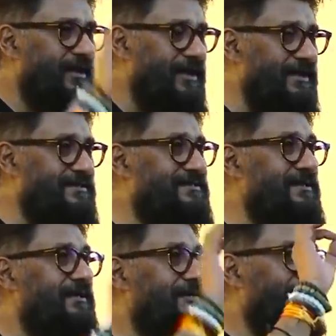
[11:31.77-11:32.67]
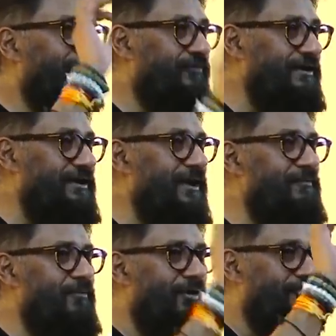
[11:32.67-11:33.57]
is the freedom
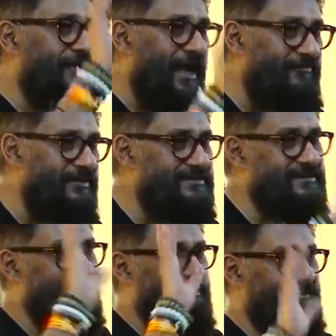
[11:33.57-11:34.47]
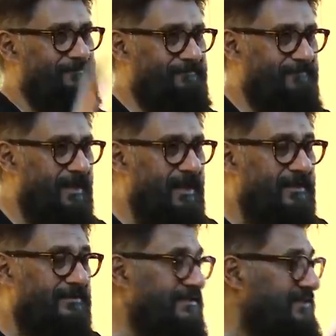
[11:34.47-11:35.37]
of diversity. This is